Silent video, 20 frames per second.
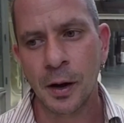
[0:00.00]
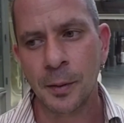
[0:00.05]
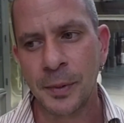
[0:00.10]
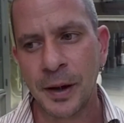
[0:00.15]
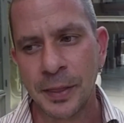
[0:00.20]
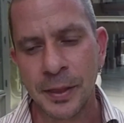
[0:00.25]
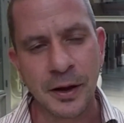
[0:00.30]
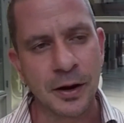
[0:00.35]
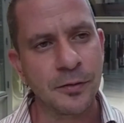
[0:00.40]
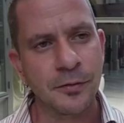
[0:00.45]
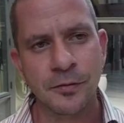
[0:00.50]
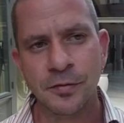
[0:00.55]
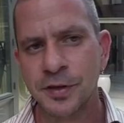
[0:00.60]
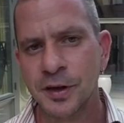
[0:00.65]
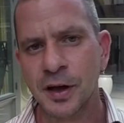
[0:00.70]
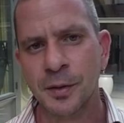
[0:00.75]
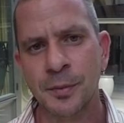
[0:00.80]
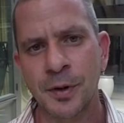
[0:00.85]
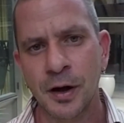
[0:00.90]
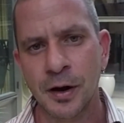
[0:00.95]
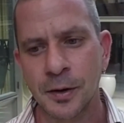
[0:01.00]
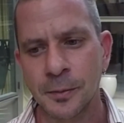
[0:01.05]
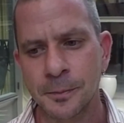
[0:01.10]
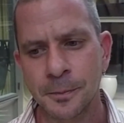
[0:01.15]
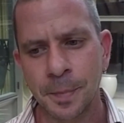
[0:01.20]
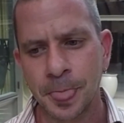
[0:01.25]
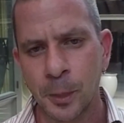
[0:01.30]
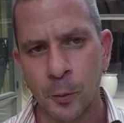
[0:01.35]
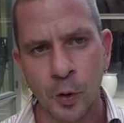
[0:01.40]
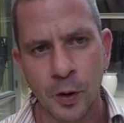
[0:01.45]
And then think about it.
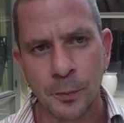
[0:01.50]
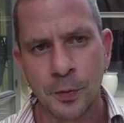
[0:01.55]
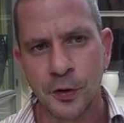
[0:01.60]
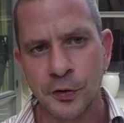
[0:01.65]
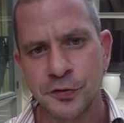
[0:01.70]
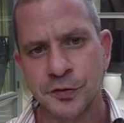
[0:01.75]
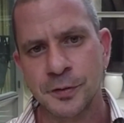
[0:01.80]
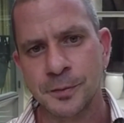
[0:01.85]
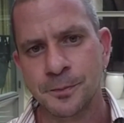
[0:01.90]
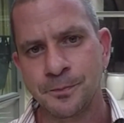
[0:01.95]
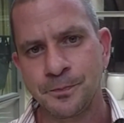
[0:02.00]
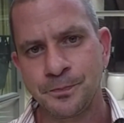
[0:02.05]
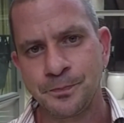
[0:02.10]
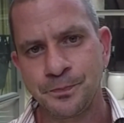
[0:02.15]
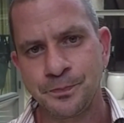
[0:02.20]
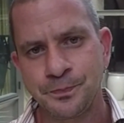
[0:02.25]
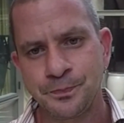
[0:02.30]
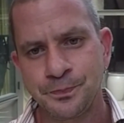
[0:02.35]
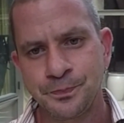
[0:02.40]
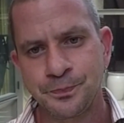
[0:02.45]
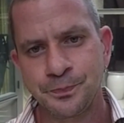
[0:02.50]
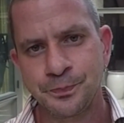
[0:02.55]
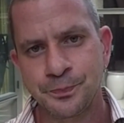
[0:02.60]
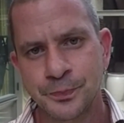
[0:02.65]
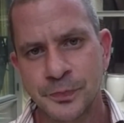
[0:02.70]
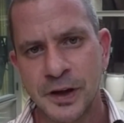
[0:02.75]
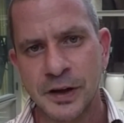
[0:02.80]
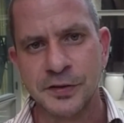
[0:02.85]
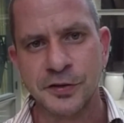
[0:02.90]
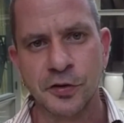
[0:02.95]
One person
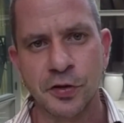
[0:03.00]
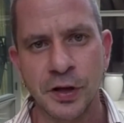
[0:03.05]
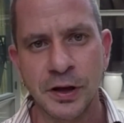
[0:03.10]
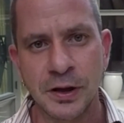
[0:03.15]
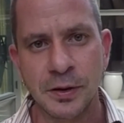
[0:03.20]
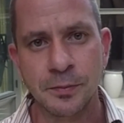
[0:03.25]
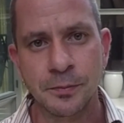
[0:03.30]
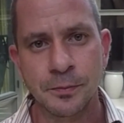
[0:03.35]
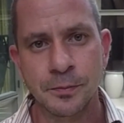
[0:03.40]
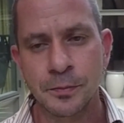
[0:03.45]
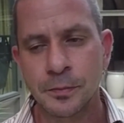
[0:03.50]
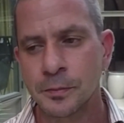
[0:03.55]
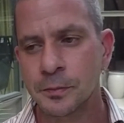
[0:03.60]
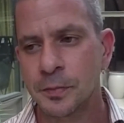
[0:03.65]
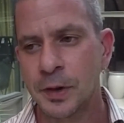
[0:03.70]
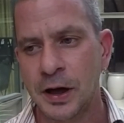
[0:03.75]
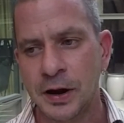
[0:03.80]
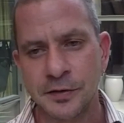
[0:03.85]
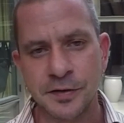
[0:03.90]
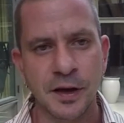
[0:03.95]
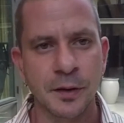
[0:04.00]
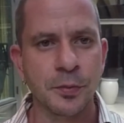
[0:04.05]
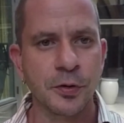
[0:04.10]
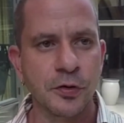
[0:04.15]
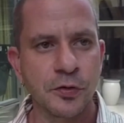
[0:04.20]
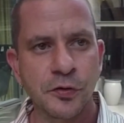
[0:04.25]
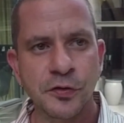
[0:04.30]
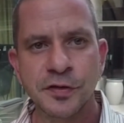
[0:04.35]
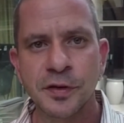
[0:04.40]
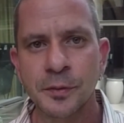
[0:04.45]
gets clean and is able to
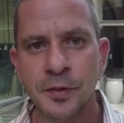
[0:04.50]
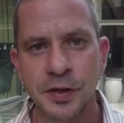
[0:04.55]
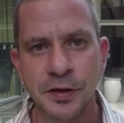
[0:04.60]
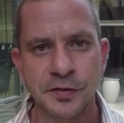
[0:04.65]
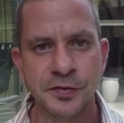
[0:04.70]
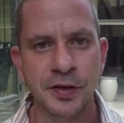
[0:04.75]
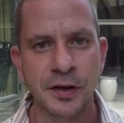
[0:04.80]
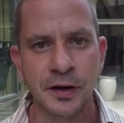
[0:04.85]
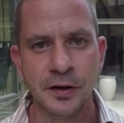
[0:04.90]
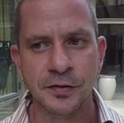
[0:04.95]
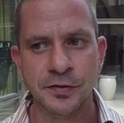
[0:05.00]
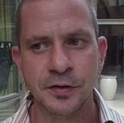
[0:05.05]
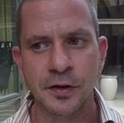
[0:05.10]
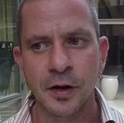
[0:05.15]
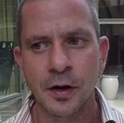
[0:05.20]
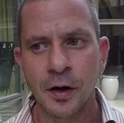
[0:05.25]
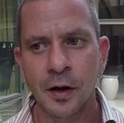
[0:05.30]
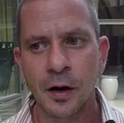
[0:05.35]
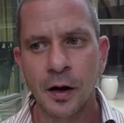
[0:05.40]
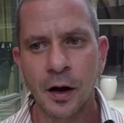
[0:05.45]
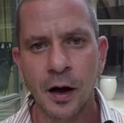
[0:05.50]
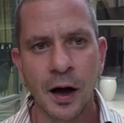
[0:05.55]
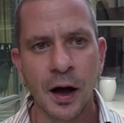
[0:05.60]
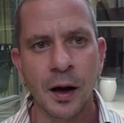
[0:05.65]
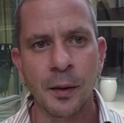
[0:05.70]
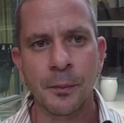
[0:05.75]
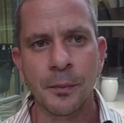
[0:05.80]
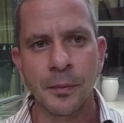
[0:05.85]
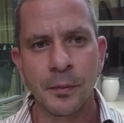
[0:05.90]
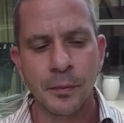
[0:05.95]
do some of these things.
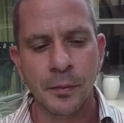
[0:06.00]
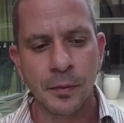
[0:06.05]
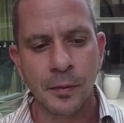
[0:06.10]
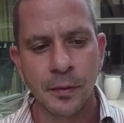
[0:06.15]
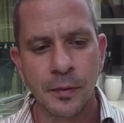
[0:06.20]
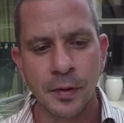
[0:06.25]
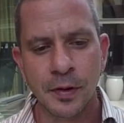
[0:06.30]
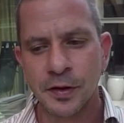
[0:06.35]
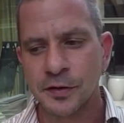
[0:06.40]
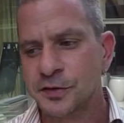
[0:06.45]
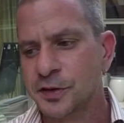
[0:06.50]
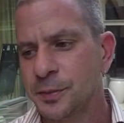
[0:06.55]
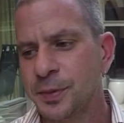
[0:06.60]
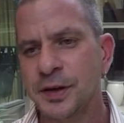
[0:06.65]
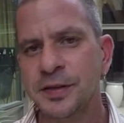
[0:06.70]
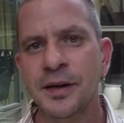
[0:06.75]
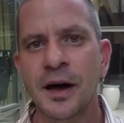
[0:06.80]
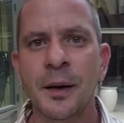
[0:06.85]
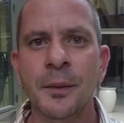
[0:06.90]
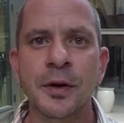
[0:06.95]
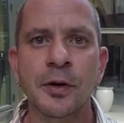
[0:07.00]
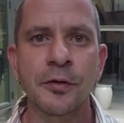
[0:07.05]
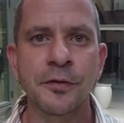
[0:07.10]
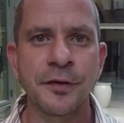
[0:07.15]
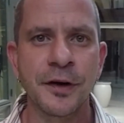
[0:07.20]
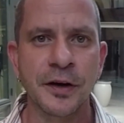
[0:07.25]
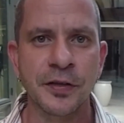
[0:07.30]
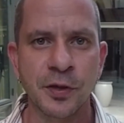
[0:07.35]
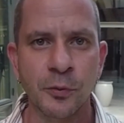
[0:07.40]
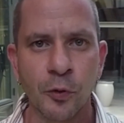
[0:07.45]
This could be a domino
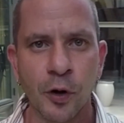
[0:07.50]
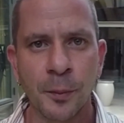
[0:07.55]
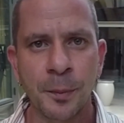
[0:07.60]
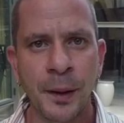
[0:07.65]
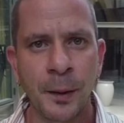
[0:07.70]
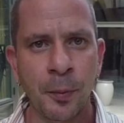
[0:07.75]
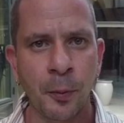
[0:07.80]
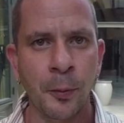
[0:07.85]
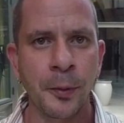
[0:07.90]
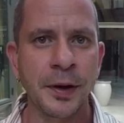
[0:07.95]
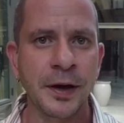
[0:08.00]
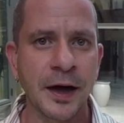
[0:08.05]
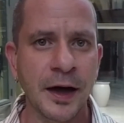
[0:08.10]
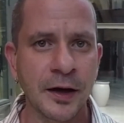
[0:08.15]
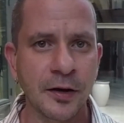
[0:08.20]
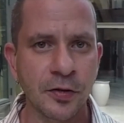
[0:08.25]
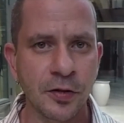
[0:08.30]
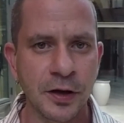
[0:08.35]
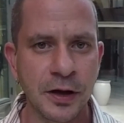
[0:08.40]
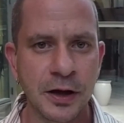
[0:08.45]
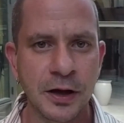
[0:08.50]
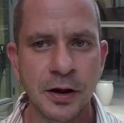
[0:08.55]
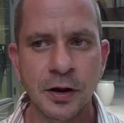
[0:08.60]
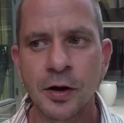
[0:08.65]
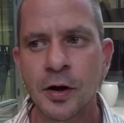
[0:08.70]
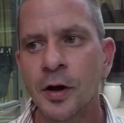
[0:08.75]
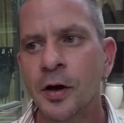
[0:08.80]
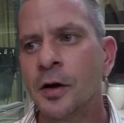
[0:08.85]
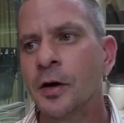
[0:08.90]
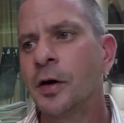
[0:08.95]
effect. The more people we get clean,
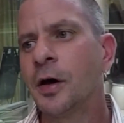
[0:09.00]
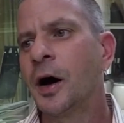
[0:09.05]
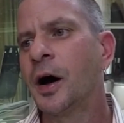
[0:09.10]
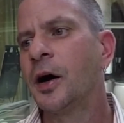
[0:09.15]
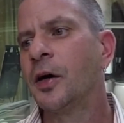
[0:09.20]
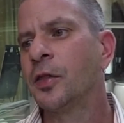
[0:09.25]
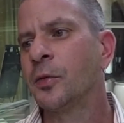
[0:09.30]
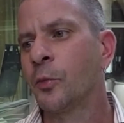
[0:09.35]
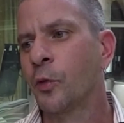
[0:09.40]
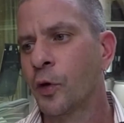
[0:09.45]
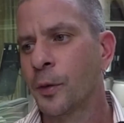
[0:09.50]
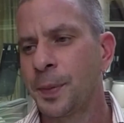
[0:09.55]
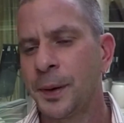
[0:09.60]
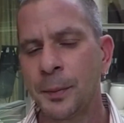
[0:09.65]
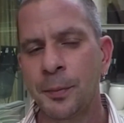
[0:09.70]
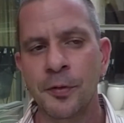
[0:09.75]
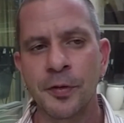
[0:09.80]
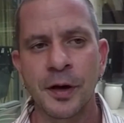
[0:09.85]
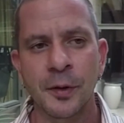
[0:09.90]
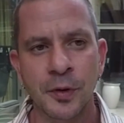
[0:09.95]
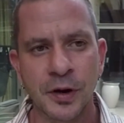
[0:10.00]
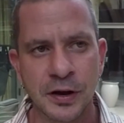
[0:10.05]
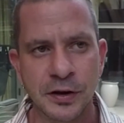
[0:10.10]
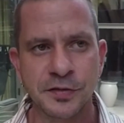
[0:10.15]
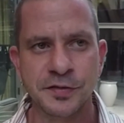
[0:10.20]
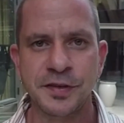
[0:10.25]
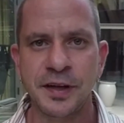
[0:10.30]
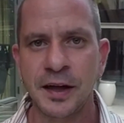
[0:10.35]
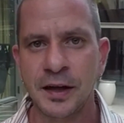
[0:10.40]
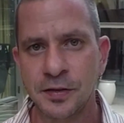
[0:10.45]
the more people that can
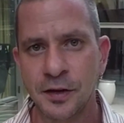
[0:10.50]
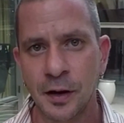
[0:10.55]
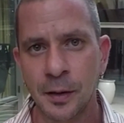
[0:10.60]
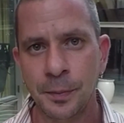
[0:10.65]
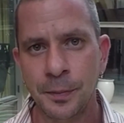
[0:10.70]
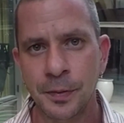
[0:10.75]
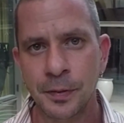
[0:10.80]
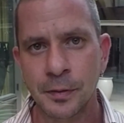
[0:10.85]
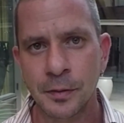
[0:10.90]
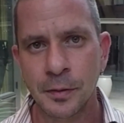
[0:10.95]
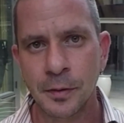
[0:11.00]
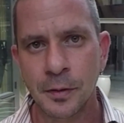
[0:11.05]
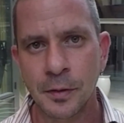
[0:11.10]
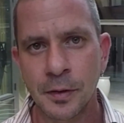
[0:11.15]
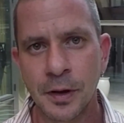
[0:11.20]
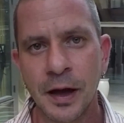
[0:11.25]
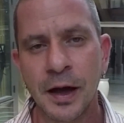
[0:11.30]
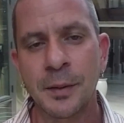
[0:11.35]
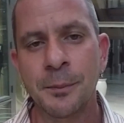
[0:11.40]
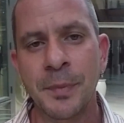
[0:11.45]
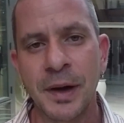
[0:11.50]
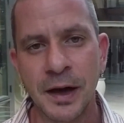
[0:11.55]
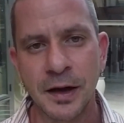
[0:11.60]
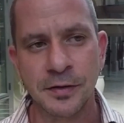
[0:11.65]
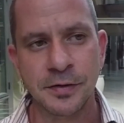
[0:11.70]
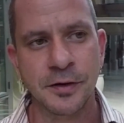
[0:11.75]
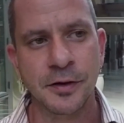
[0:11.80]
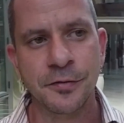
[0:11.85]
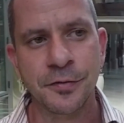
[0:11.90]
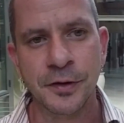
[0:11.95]
stand up and make
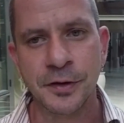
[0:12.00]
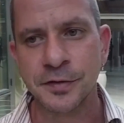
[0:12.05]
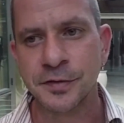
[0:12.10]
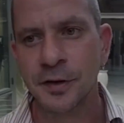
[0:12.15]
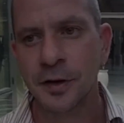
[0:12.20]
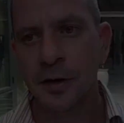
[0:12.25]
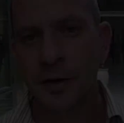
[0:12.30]
a difference.